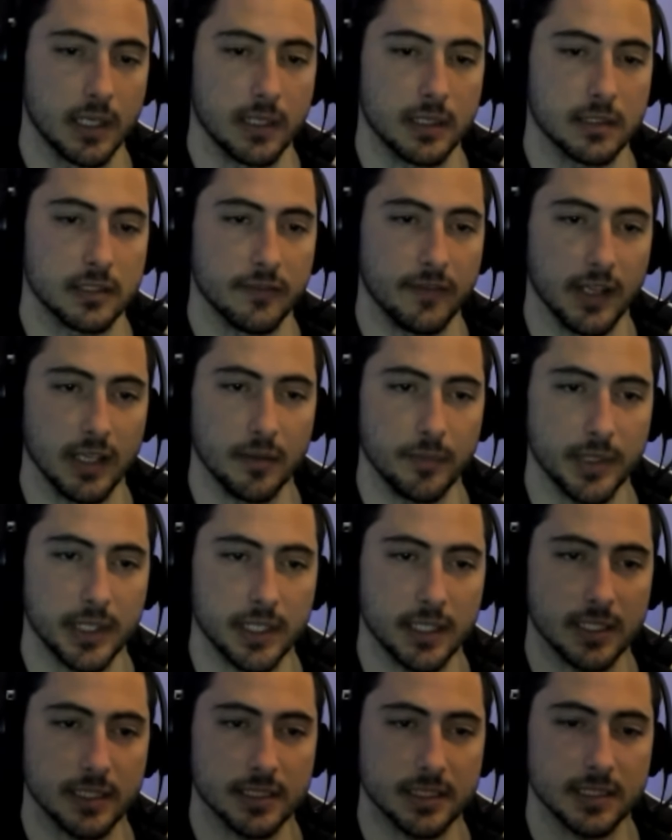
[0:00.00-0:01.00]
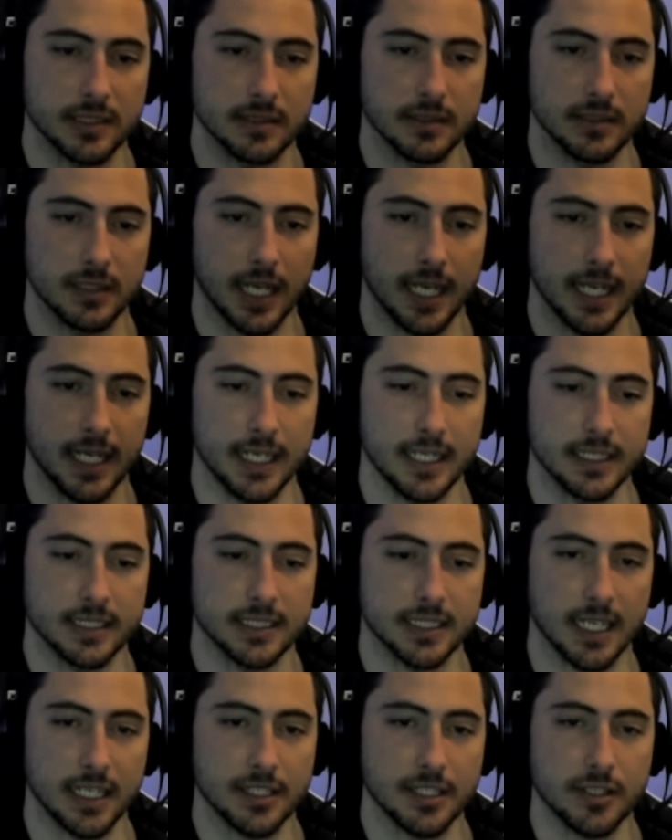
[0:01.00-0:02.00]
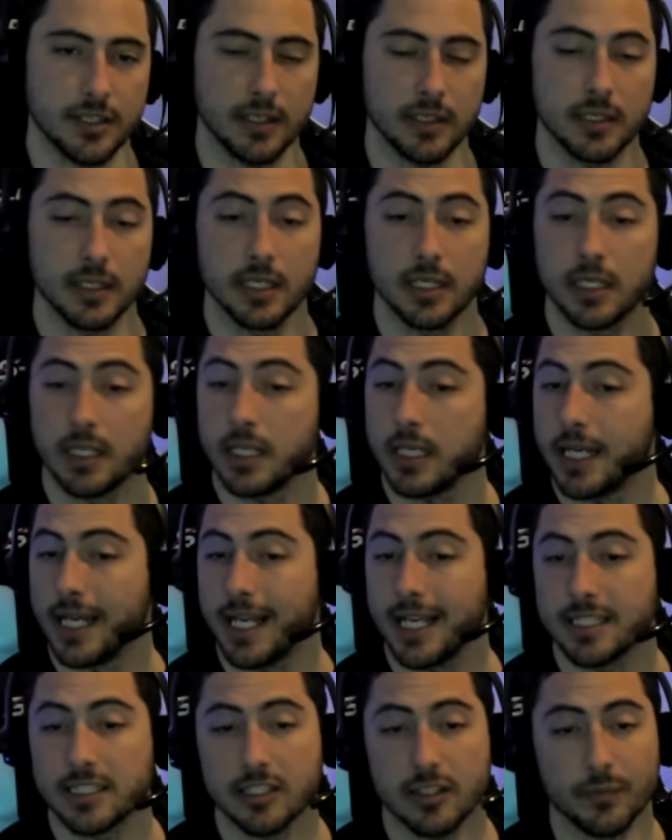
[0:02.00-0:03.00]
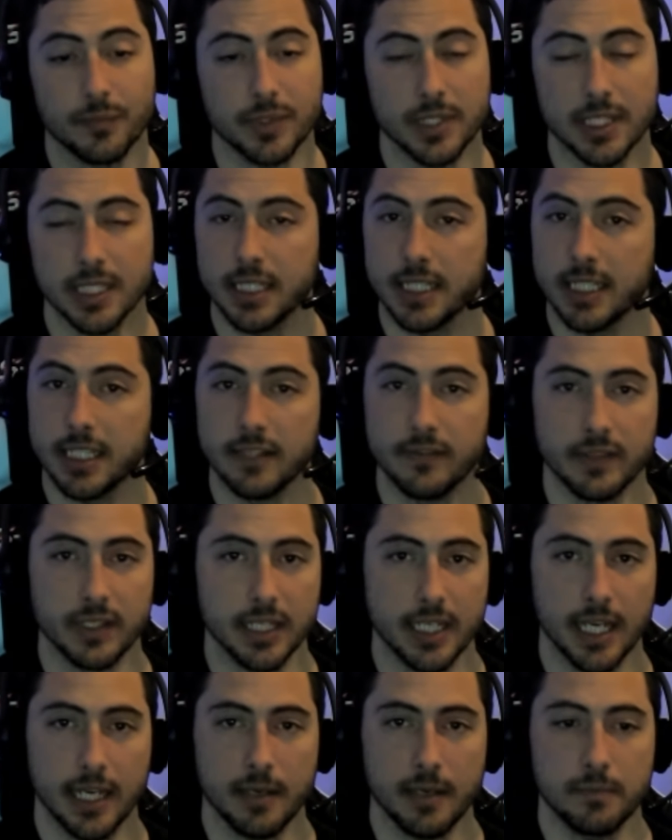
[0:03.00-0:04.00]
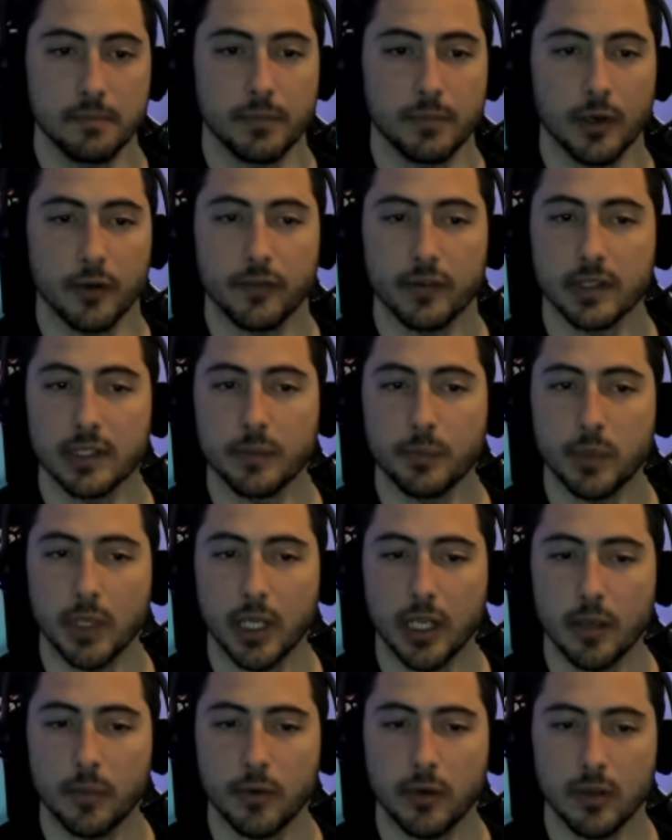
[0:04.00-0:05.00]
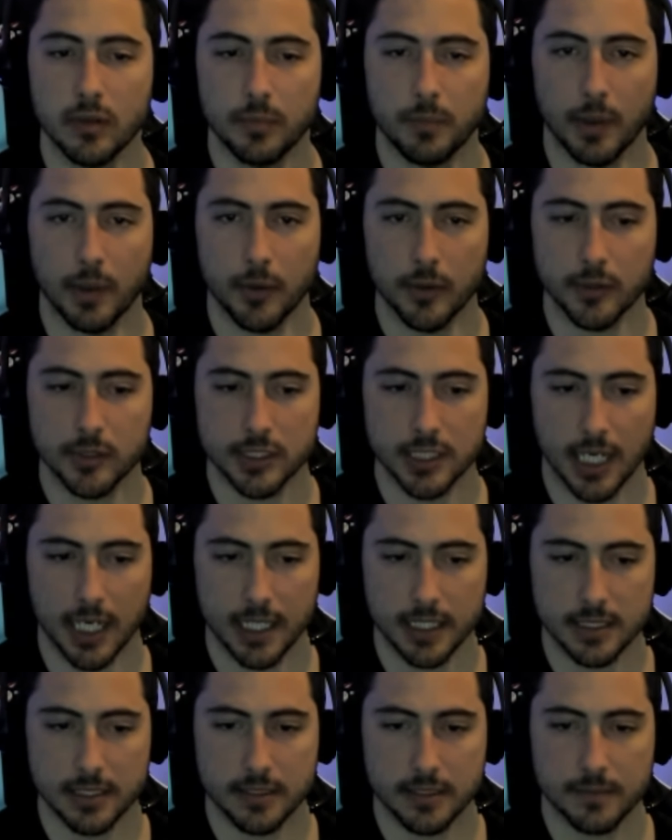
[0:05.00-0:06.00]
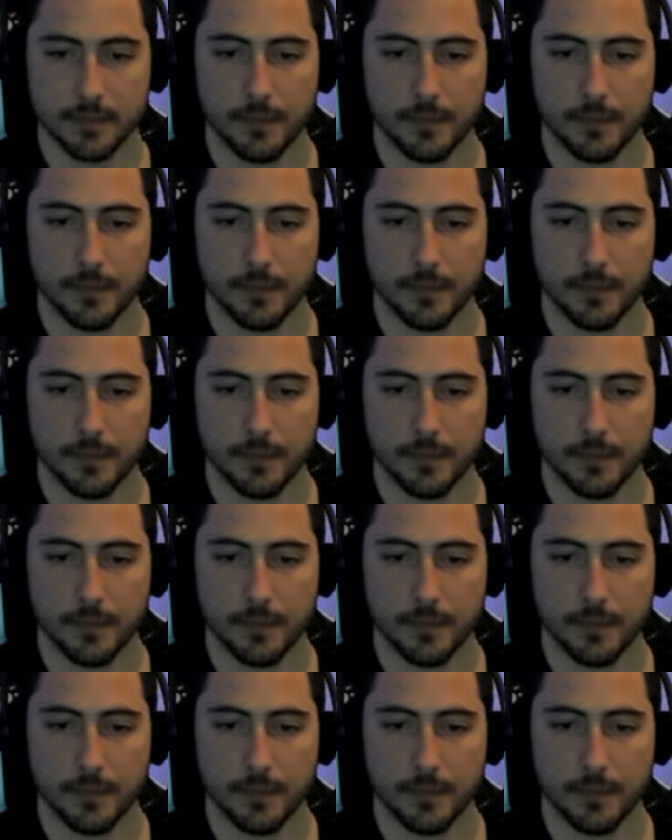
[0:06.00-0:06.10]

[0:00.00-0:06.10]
Development and center. It's a completely even game, perfectly playable by both sides.